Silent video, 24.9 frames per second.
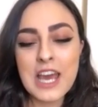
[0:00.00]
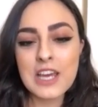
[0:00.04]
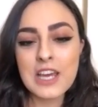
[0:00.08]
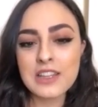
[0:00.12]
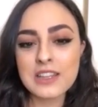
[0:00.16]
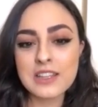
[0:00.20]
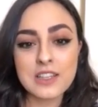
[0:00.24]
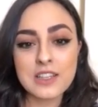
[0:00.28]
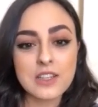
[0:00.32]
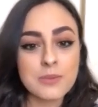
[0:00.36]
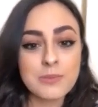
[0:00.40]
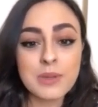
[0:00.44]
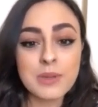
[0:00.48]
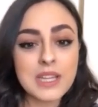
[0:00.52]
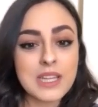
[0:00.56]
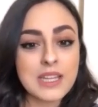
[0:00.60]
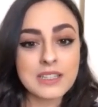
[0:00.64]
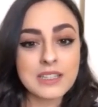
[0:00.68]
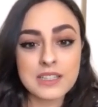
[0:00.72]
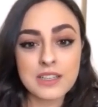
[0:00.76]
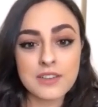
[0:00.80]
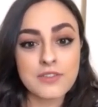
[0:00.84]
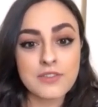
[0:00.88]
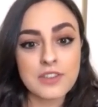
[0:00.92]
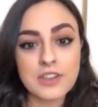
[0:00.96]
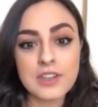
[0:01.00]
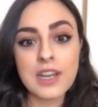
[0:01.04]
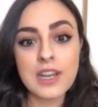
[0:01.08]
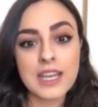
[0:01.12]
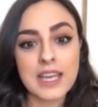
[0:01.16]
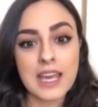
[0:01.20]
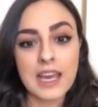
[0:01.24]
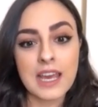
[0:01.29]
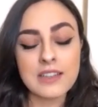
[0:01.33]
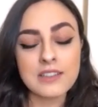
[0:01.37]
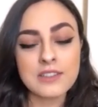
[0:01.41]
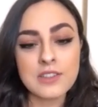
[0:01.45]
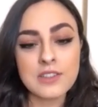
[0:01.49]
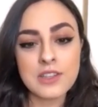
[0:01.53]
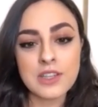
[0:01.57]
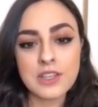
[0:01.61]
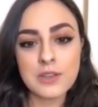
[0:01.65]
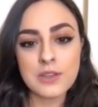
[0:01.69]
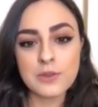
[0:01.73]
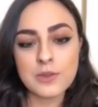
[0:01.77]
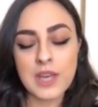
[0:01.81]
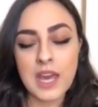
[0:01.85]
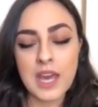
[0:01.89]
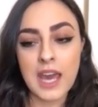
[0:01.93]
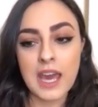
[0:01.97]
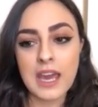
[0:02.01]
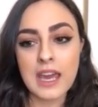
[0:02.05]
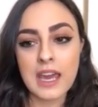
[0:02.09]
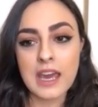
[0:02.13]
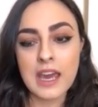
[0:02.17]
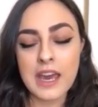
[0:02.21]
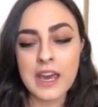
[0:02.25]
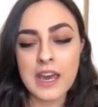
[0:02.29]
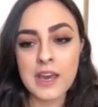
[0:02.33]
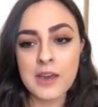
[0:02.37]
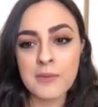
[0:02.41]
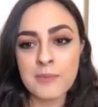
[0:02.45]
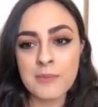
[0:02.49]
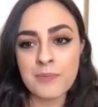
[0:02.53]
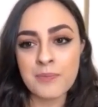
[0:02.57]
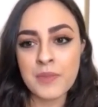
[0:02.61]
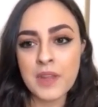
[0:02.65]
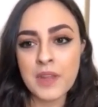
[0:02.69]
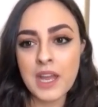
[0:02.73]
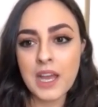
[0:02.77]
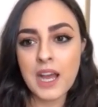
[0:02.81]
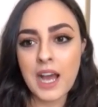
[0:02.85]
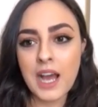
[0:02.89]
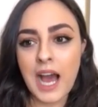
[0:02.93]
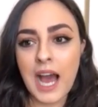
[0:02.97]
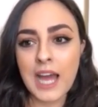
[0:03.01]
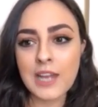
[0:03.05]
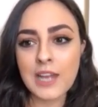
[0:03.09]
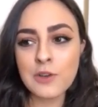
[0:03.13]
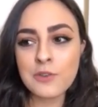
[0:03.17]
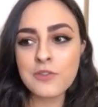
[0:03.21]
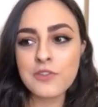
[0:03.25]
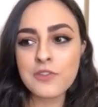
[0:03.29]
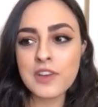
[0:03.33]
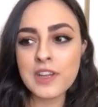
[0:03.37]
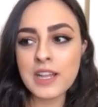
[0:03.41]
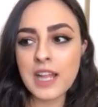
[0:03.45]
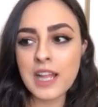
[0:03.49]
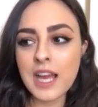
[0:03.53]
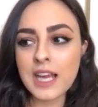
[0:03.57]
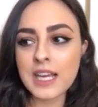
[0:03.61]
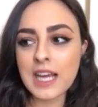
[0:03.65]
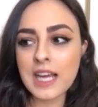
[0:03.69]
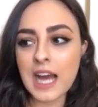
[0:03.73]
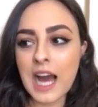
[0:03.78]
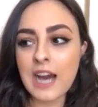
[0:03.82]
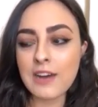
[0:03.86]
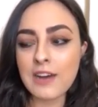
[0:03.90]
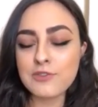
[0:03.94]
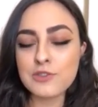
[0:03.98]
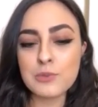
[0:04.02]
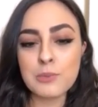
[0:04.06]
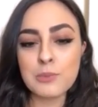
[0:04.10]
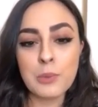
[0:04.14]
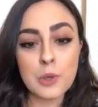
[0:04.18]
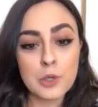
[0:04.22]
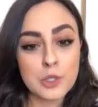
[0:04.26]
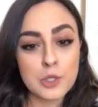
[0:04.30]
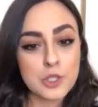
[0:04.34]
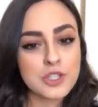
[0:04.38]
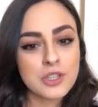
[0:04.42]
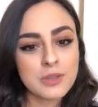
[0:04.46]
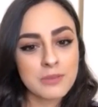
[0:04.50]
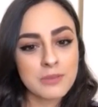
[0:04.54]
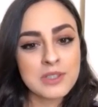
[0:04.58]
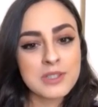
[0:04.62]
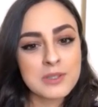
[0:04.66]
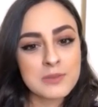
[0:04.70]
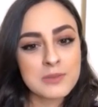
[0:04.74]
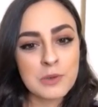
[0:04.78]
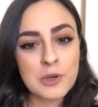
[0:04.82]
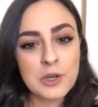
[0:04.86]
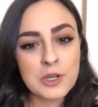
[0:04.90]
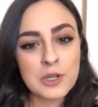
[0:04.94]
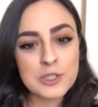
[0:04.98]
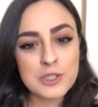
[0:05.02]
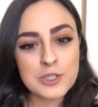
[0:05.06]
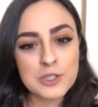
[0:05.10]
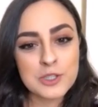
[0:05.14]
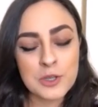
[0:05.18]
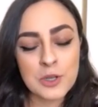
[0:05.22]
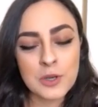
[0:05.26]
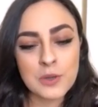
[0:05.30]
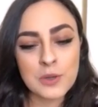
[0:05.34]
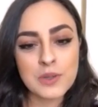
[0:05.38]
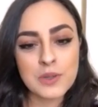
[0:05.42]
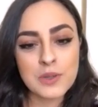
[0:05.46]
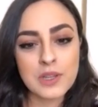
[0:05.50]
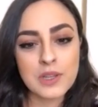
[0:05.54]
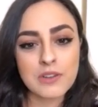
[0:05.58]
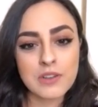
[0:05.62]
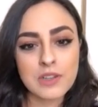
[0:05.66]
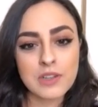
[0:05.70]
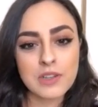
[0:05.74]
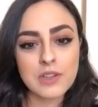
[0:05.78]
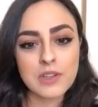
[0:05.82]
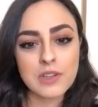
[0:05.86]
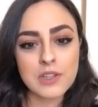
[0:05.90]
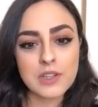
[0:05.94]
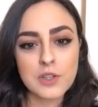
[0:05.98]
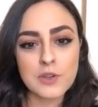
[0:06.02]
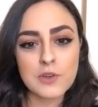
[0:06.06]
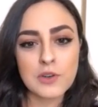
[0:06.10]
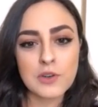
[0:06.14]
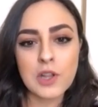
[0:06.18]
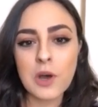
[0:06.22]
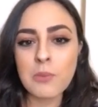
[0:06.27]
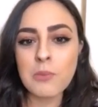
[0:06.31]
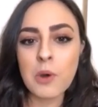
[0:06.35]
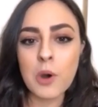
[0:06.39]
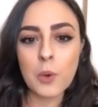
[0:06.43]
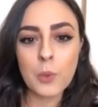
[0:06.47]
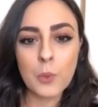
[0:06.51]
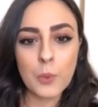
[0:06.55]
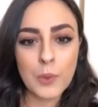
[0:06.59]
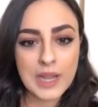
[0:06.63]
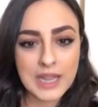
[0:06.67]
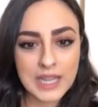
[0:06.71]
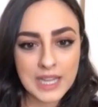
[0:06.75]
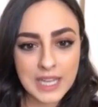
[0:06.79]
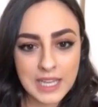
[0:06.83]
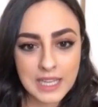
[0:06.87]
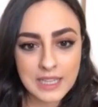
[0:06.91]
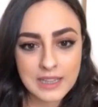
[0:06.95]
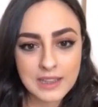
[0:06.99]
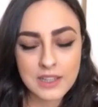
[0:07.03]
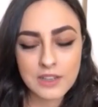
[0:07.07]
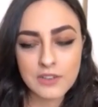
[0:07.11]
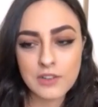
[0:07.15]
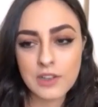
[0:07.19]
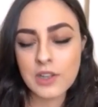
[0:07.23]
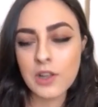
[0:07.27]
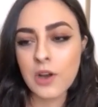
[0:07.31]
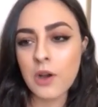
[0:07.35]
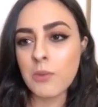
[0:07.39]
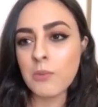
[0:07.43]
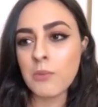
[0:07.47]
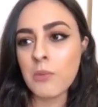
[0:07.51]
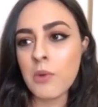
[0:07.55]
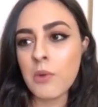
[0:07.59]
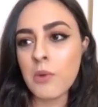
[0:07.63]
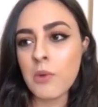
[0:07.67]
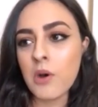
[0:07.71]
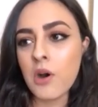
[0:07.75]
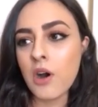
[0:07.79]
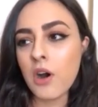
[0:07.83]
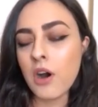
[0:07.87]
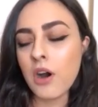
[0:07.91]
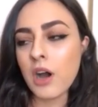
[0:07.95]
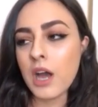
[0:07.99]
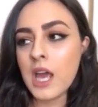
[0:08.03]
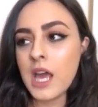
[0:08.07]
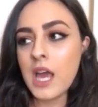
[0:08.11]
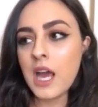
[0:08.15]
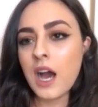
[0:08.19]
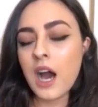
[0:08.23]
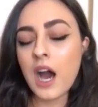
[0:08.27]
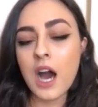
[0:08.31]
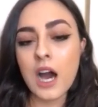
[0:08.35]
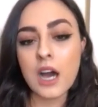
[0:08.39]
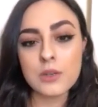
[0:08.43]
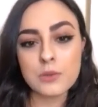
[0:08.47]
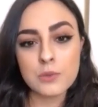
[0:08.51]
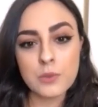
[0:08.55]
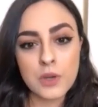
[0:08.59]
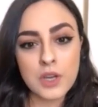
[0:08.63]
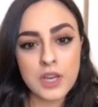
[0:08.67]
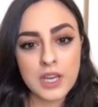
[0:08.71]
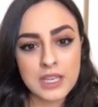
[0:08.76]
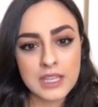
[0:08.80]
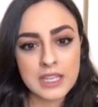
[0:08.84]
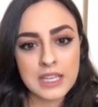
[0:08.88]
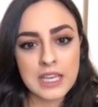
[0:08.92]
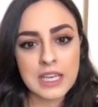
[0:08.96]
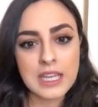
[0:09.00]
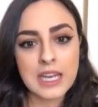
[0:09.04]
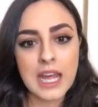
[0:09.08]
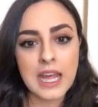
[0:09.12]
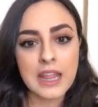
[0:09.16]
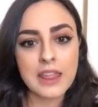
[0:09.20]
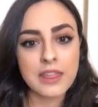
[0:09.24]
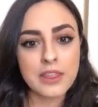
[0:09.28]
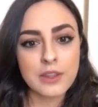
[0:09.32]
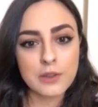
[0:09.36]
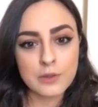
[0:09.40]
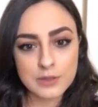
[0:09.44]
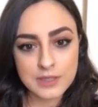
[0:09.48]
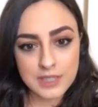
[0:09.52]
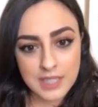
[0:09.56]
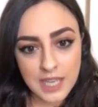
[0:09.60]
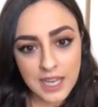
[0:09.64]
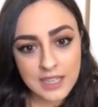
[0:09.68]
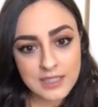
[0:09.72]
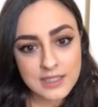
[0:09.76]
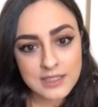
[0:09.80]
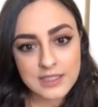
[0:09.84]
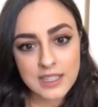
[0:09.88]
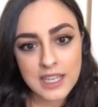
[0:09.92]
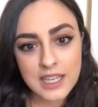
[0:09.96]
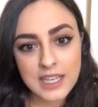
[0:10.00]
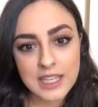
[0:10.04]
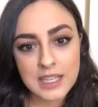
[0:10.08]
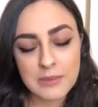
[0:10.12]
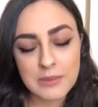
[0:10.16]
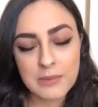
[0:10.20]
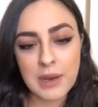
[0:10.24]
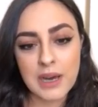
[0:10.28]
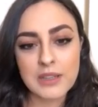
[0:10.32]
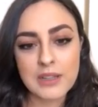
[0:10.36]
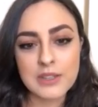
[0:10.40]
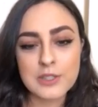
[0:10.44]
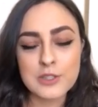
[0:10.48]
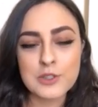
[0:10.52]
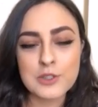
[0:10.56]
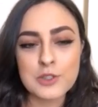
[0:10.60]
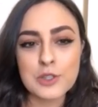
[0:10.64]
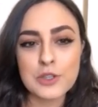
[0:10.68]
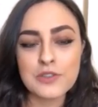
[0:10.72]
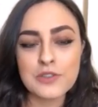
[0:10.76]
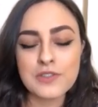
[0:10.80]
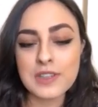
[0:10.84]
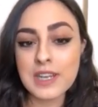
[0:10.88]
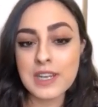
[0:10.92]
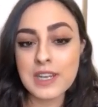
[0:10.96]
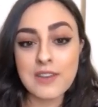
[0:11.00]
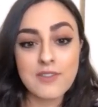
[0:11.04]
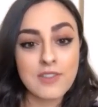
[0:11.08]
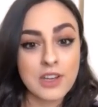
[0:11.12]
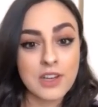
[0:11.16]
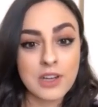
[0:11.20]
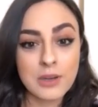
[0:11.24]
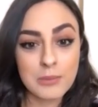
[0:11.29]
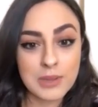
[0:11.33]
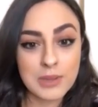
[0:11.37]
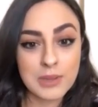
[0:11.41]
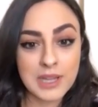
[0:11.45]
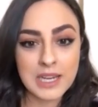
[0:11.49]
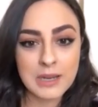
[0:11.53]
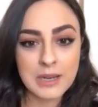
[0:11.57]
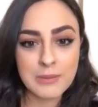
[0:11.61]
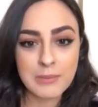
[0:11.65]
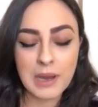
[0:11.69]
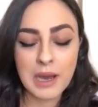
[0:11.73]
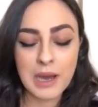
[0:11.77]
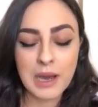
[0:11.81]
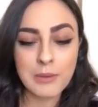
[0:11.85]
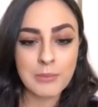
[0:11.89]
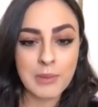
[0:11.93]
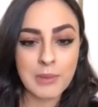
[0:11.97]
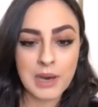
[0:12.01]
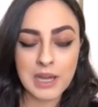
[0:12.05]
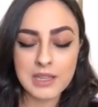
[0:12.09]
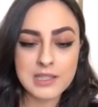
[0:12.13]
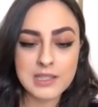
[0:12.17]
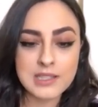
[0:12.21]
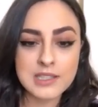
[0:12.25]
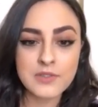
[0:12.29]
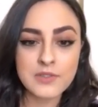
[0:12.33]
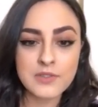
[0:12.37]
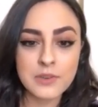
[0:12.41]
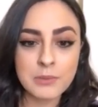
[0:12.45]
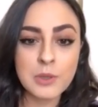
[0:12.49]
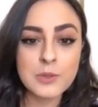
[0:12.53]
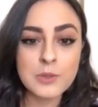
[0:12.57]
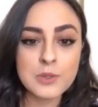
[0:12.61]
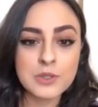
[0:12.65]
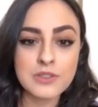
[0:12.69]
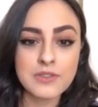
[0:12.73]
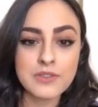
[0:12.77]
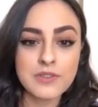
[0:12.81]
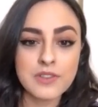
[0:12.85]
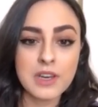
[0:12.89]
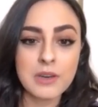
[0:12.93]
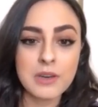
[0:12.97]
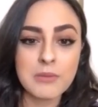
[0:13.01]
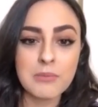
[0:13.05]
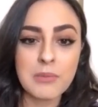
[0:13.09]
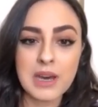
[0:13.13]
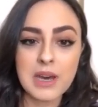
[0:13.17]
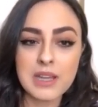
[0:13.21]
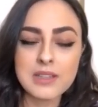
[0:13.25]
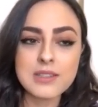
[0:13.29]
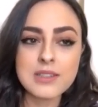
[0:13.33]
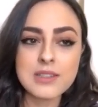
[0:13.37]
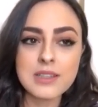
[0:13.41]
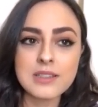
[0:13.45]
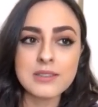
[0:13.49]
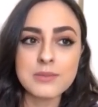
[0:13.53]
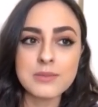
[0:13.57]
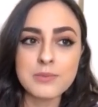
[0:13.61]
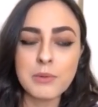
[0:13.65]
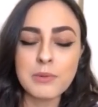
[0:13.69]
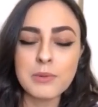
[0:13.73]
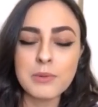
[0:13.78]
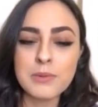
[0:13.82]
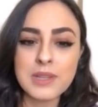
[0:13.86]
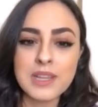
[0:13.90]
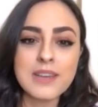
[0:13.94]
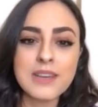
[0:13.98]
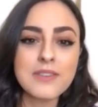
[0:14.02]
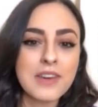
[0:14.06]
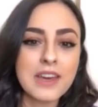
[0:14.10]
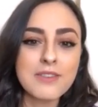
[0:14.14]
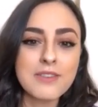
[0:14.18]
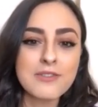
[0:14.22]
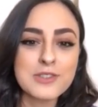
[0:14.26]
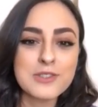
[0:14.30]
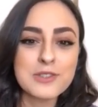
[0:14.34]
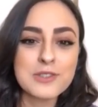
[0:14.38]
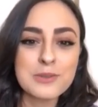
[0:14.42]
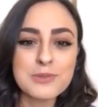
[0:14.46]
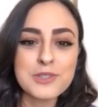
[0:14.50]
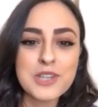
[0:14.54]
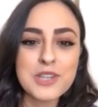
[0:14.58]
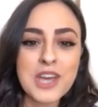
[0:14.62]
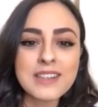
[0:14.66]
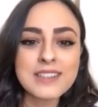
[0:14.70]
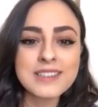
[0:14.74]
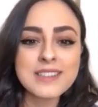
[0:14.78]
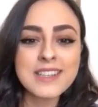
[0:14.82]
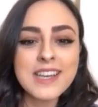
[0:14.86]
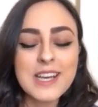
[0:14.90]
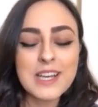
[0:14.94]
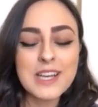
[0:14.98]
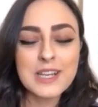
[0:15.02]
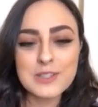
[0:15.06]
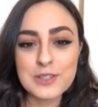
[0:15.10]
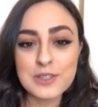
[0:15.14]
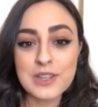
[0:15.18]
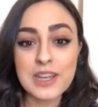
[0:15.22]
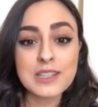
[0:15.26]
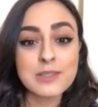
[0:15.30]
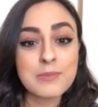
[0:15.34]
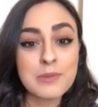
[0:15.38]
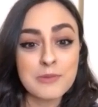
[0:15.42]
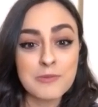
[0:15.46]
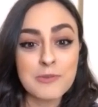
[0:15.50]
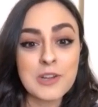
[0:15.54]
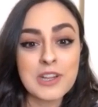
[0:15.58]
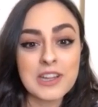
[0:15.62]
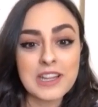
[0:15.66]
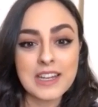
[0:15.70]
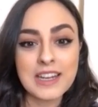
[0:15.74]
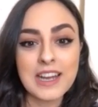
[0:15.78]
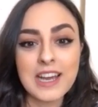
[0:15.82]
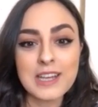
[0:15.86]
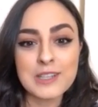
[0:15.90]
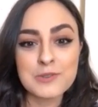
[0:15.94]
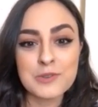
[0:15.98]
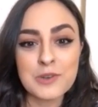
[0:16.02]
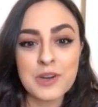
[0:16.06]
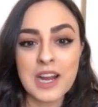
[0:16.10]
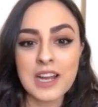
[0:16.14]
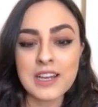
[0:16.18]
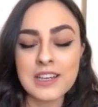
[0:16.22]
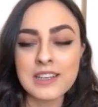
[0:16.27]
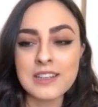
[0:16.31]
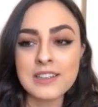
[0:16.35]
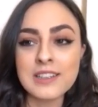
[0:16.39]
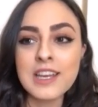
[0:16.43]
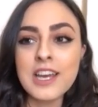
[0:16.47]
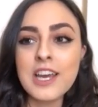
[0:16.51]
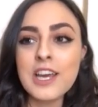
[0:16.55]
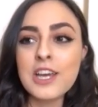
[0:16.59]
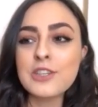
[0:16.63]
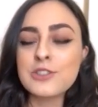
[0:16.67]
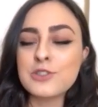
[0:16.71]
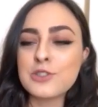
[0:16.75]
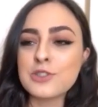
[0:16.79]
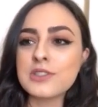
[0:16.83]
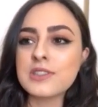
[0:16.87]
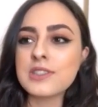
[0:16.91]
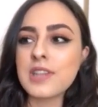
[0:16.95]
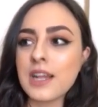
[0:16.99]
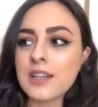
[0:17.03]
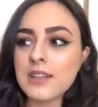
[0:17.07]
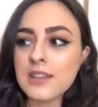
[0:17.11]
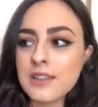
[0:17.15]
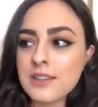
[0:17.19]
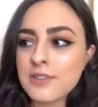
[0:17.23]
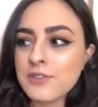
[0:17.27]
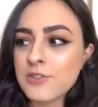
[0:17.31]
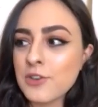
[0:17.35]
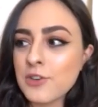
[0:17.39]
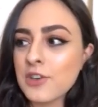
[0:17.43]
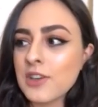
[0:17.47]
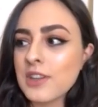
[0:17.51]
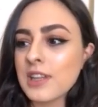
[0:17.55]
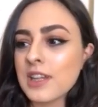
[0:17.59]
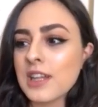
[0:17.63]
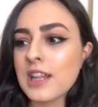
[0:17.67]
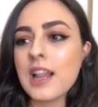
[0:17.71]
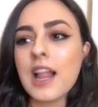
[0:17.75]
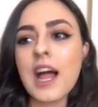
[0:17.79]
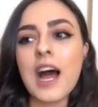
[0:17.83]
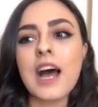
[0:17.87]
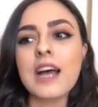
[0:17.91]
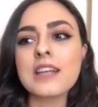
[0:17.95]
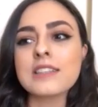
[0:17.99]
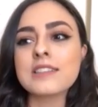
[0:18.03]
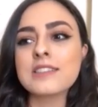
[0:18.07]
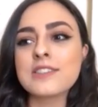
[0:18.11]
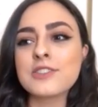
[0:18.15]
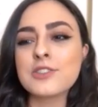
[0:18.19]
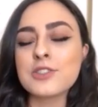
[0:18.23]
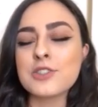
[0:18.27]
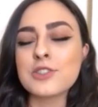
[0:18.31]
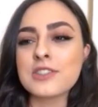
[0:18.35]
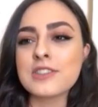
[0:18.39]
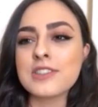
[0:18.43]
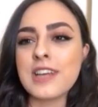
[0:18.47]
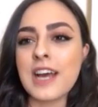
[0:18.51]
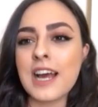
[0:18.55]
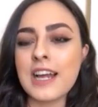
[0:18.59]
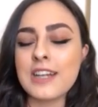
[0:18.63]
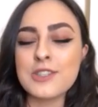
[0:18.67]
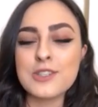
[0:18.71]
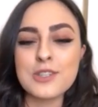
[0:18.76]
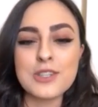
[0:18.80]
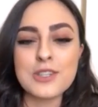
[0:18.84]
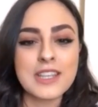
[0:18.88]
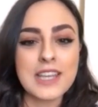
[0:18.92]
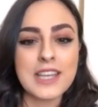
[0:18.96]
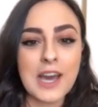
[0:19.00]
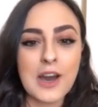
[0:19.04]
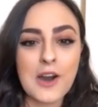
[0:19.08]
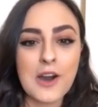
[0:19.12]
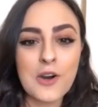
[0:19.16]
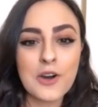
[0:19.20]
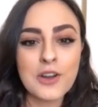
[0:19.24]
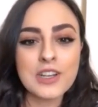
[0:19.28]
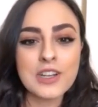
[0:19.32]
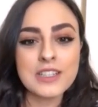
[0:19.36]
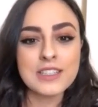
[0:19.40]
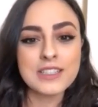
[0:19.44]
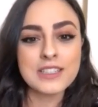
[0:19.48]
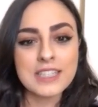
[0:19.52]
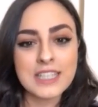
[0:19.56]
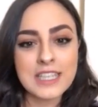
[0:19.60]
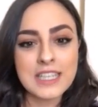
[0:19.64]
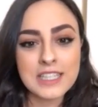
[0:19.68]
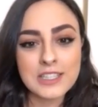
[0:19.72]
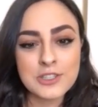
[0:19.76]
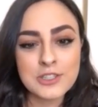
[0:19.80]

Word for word: Completely different again to the UK. Um, I don't feel like I have to push them as much. You know, they're they're a lot more willing. They're a lot more hardworking, enthusiastic about the stuff. They never complain about maths. For most of them, maths is probably their favorite subject. So that's been really nice, where I can just stand at the front of the class, just actually get on and teach.